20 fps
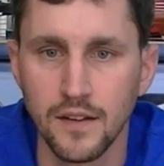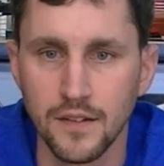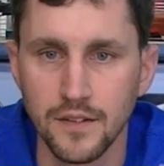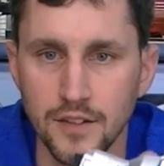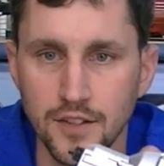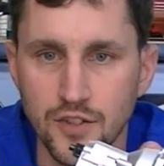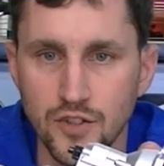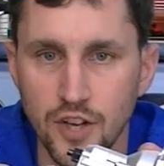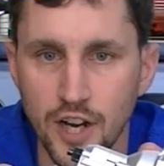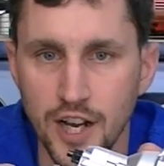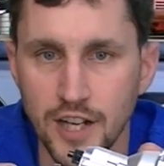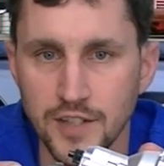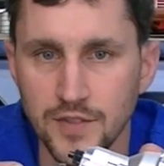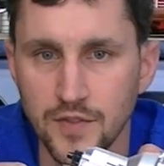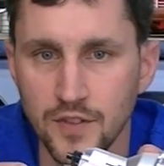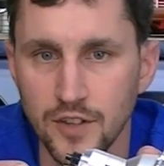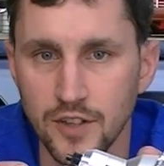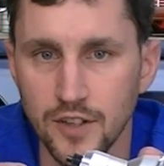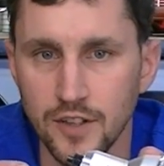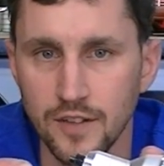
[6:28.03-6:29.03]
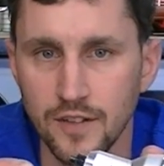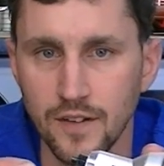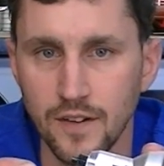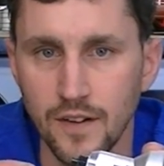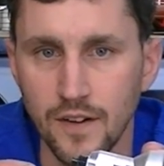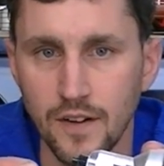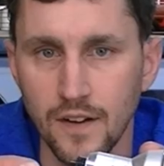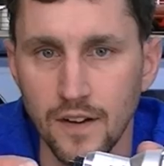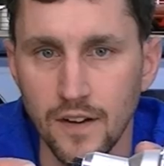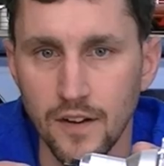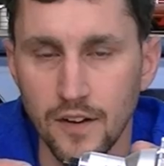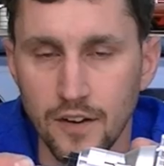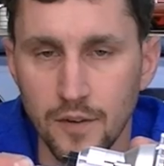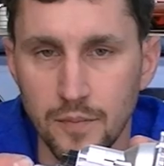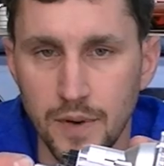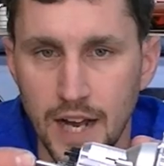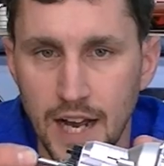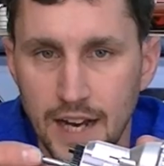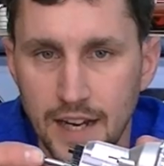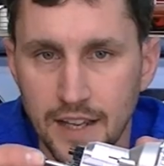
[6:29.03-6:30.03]
the transfer or
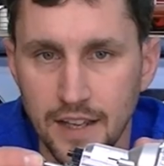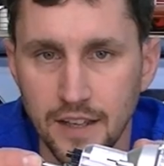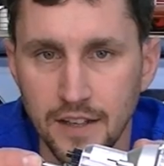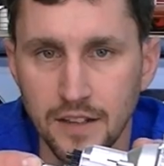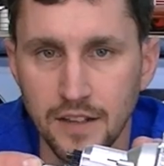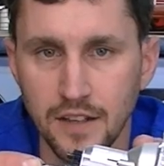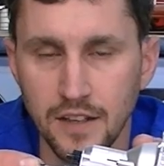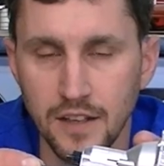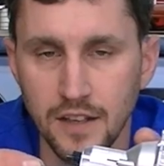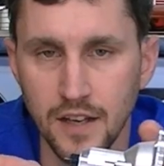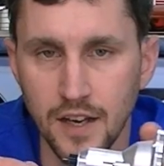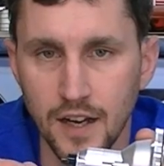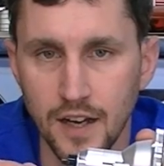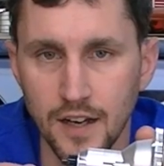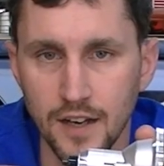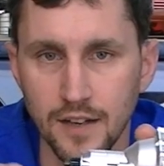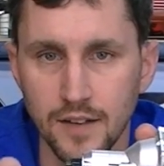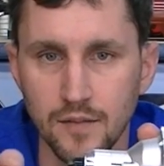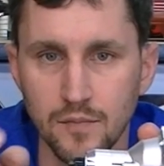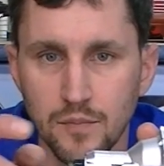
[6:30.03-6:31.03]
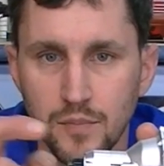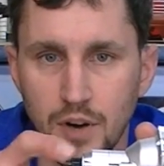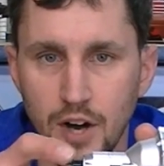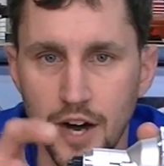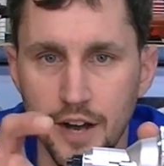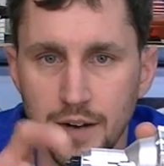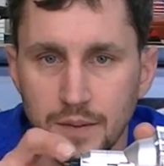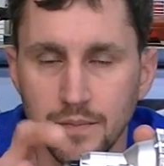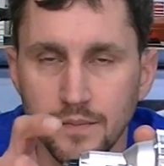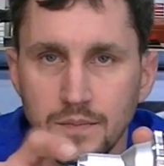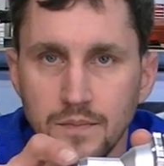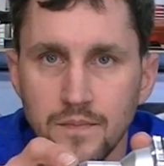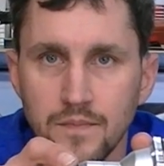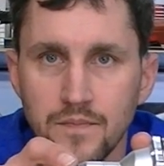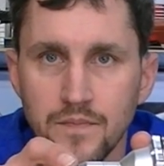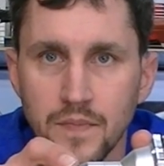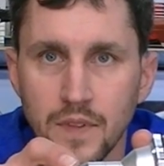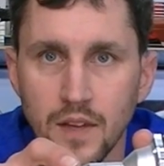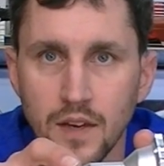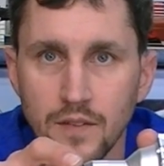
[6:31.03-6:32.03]
back in the uh, bottom
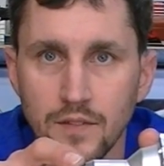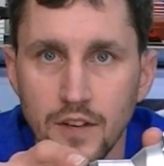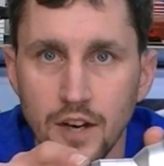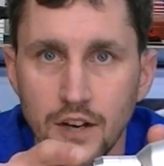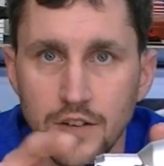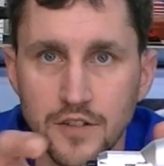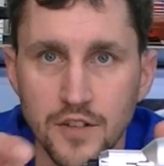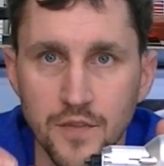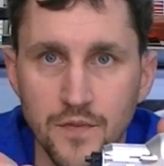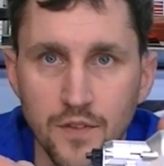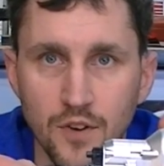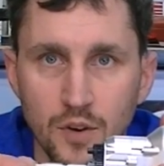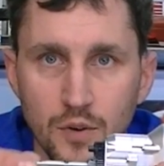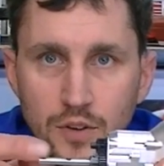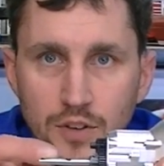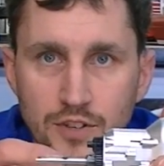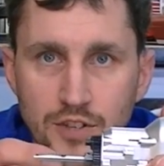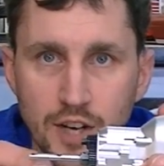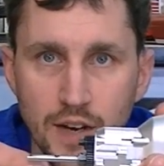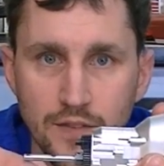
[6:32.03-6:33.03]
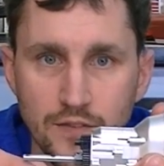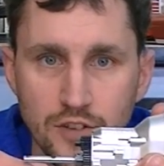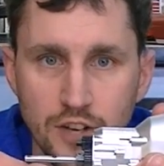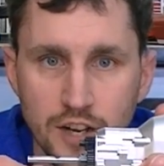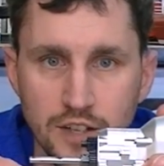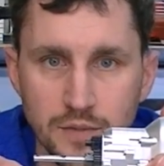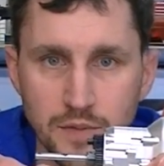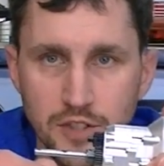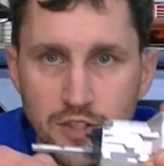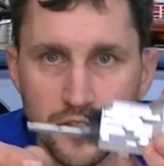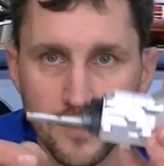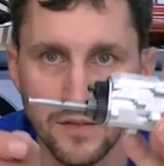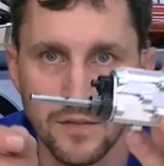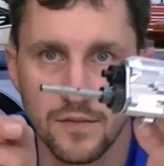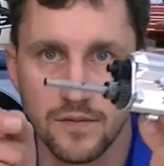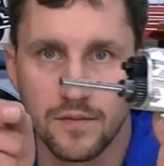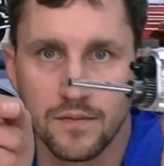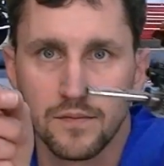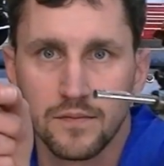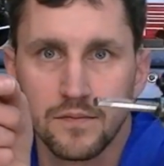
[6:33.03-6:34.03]
of the RC four-wheel drive transmission.
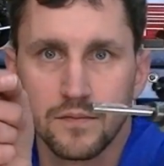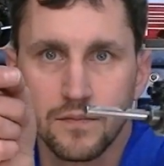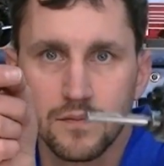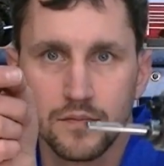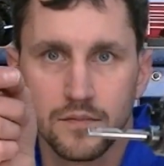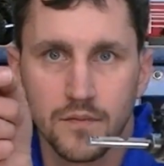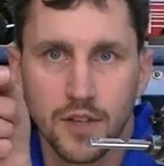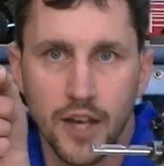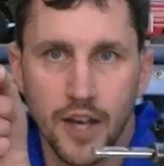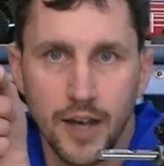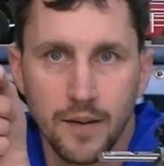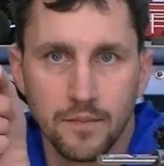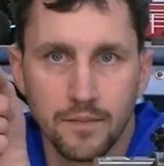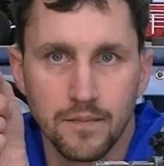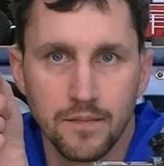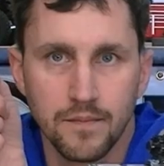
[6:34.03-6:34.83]
Okay?